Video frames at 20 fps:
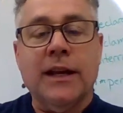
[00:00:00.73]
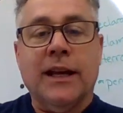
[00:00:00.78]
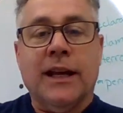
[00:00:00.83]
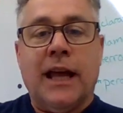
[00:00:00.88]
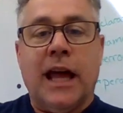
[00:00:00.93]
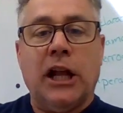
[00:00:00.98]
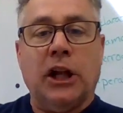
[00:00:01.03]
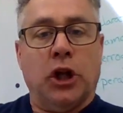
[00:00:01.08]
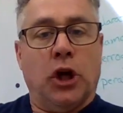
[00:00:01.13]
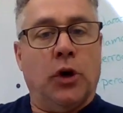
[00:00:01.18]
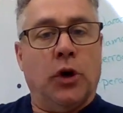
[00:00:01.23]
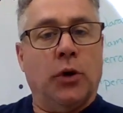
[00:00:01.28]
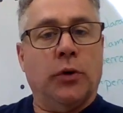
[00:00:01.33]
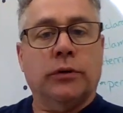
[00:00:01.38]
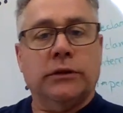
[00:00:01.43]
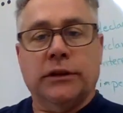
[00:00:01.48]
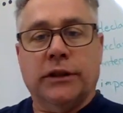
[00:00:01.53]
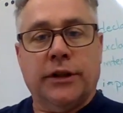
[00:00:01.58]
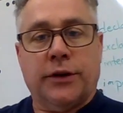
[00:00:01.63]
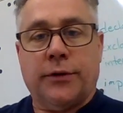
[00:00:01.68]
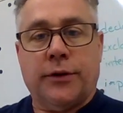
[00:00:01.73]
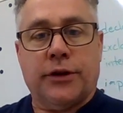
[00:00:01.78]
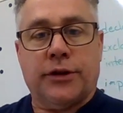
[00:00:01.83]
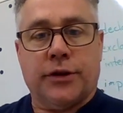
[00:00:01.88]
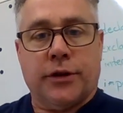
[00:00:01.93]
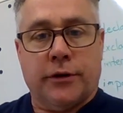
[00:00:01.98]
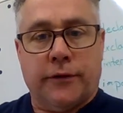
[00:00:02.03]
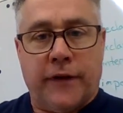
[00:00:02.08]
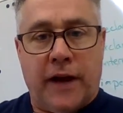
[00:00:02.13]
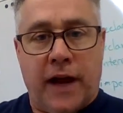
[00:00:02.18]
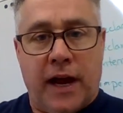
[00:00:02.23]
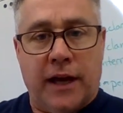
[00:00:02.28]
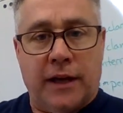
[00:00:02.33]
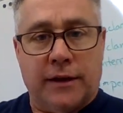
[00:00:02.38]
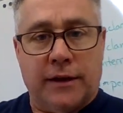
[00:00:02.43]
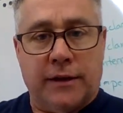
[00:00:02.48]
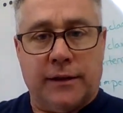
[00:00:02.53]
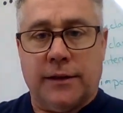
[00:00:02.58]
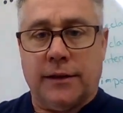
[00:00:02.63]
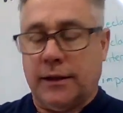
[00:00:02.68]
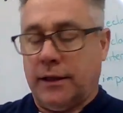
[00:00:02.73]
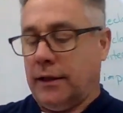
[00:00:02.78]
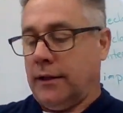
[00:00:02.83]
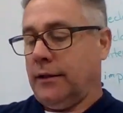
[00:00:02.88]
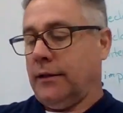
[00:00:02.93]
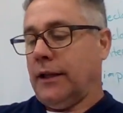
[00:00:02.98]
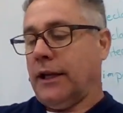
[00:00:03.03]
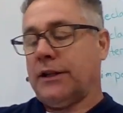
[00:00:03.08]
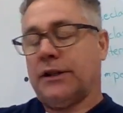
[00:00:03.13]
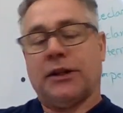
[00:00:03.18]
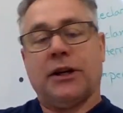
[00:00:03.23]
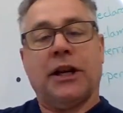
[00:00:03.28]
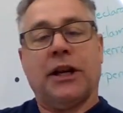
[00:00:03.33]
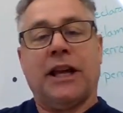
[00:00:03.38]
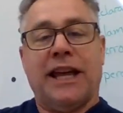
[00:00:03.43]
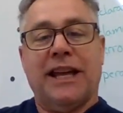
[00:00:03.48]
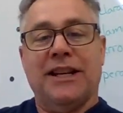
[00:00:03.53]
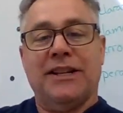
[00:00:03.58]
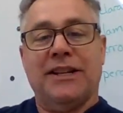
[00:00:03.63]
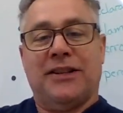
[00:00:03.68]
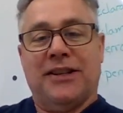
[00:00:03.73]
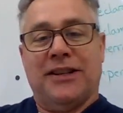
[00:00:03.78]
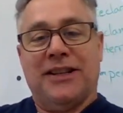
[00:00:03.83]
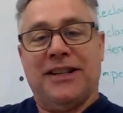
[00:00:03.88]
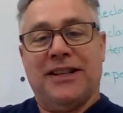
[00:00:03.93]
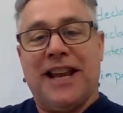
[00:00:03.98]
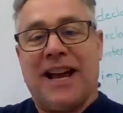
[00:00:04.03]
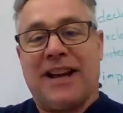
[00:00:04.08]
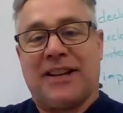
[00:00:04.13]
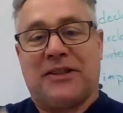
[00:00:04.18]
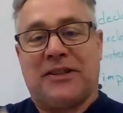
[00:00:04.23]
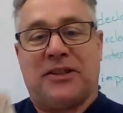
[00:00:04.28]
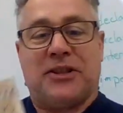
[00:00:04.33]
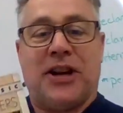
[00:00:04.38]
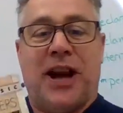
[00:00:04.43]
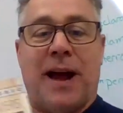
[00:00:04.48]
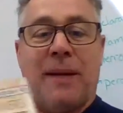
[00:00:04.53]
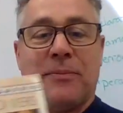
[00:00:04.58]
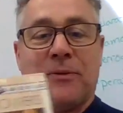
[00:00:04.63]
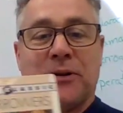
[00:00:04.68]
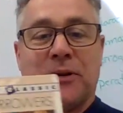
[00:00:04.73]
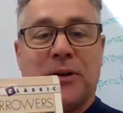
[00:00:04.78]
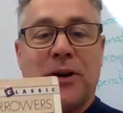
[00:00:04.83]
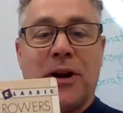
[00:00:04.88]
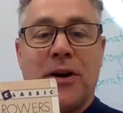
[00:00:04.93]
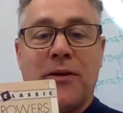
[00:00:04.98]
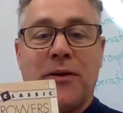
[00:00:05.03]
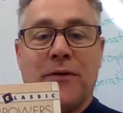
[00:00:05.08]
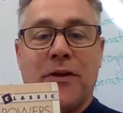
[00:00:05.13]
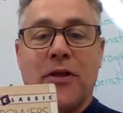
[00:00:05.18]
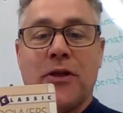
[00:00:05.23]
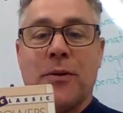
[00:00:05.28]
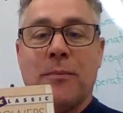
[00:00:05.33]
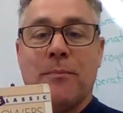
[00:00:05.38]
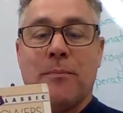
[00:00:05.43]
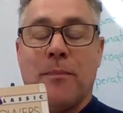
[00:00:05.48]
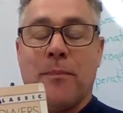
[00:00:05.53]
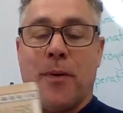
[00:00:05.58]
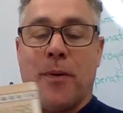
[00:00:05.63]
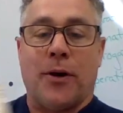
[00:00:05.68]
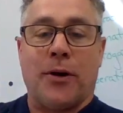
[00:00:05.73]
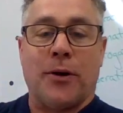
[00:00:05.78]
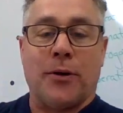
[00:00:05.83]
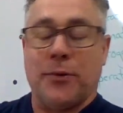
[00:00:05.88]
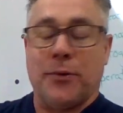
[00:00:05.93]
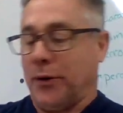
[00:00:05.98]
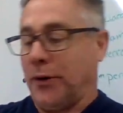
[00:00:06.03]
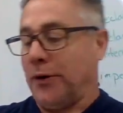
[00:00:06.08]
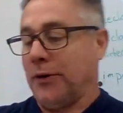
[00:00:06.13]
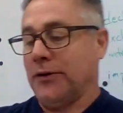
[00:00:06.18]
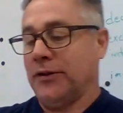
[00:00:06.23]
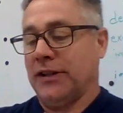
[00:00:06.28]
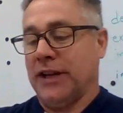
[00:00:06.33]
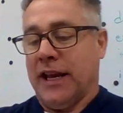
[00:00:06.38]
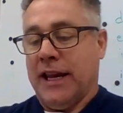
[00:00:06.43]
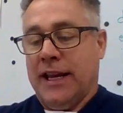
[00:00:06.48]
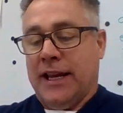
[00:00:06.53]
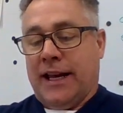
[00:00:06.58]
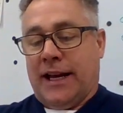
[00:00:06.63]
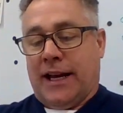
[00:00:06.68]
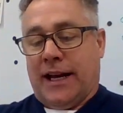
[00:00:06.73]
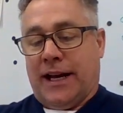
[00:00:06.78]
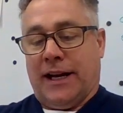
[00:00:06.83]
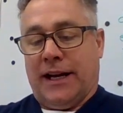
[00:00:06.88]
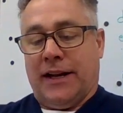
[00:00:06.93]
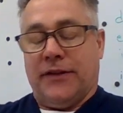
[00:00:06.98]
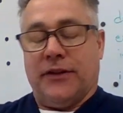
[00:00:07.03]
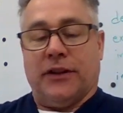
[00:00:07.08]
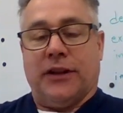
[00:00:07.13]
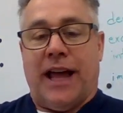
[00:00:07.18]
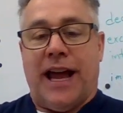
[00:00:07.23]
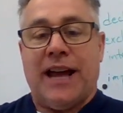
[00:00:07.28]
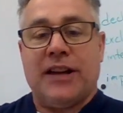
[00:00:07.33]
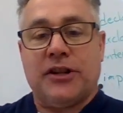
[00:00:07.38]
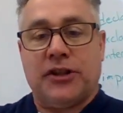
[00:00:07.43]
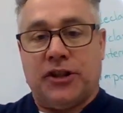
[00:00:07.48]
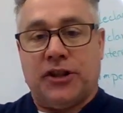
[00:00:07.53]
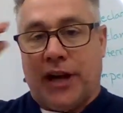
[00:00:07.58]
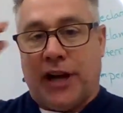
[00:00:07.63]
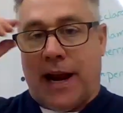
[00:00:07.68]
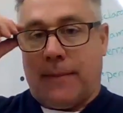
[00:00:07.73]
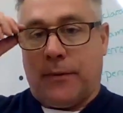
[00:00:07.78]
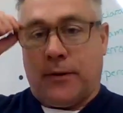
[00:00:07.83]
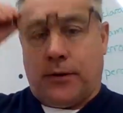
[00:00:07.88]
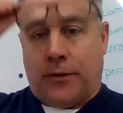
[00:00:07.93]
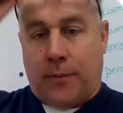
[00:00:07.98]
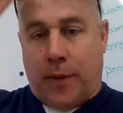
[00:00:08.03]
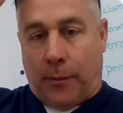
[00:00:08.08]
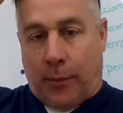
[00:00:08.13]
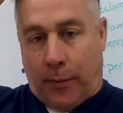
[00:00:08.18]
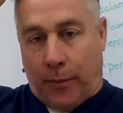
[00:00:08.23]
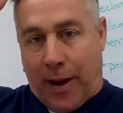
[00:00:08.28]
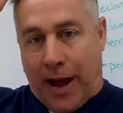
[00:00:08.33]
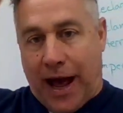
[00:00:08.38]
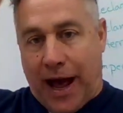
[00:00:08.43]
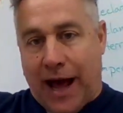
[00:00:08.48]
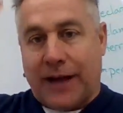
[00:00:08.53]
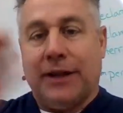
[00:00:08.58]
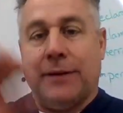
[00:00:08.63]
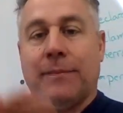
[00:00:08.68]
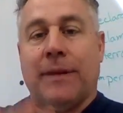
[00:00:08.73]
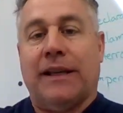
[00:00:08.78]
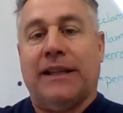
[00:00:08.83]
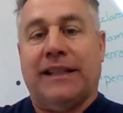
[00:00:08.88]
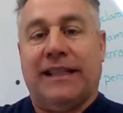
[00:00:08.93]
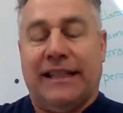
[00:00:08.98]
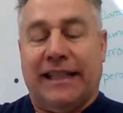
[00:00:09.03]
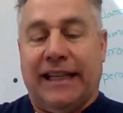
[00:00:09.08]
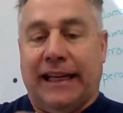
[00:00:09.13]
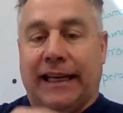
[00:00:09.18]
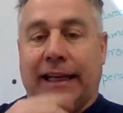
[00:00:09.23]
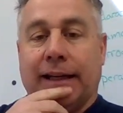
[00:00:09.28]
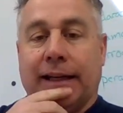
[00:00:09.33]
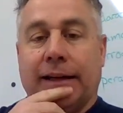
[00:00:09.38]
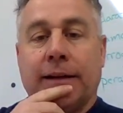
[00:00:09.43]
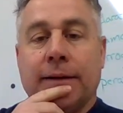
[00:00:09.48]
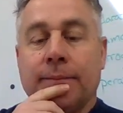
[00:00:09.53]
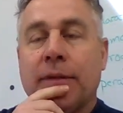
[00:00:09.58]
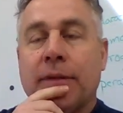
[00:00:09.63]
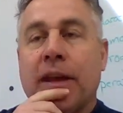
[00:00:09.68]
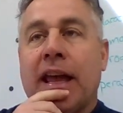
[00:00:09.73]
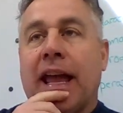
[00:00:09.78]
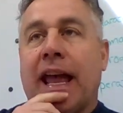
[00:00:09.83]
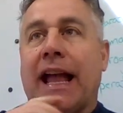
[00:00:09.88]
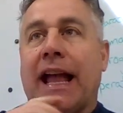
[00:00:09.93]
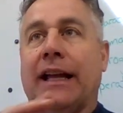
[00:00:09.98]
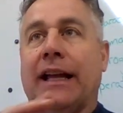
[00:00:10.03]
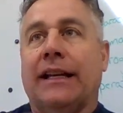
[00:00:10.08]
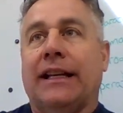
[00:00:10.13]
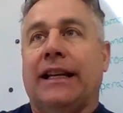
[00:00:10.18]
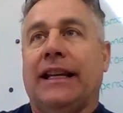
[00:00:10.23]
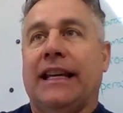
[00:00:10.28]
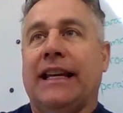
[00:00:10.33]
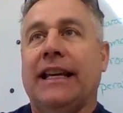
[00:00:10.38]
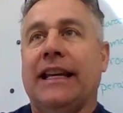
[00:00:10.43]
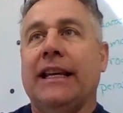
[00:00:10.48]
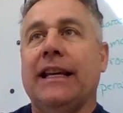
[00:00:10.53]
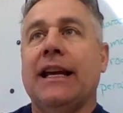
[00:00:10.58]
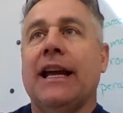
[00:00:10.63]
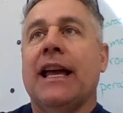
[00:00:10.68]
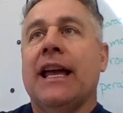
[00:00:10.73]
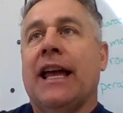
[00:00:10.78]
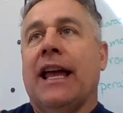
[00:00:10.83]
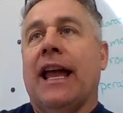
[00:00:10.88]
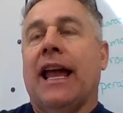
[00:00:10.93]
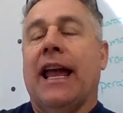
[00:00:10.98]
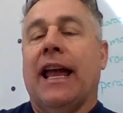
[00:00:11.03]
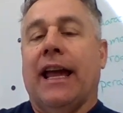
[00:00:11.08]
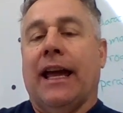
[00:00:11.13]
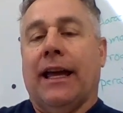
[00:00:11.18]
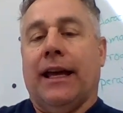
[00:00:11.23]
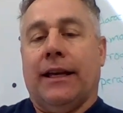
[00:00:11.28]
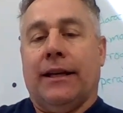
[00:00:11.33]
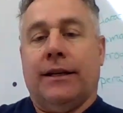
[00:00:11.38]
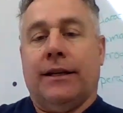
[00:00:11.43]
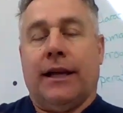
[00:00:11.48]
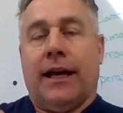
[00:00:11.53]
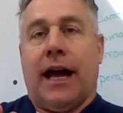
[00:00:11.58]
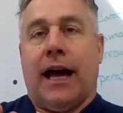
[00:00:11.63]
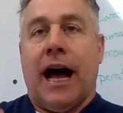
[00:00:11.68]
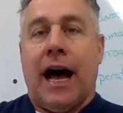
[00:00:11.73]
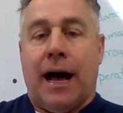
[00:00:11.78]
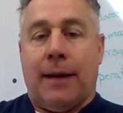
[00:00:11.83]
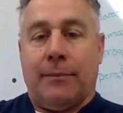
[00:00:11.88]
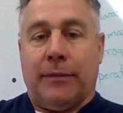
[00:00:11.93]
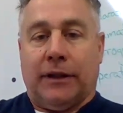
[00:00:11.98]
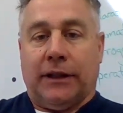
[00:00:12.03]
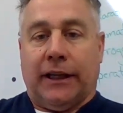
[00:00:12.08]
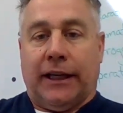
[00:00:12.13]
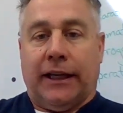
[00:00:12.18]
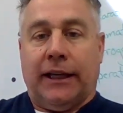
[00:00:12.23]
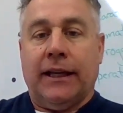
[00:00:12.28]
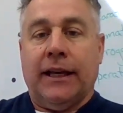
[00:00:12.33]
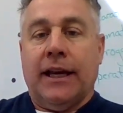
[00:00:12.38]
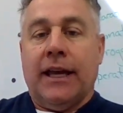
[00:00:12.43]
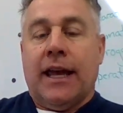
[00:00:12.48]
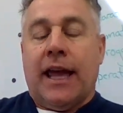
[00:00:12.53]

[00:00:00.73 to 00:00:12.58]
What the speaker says: Hello, literature fans. Let's get into the next chapter of The Borrowers. In the last chapter, remember, Pod had been seen, and he and Homily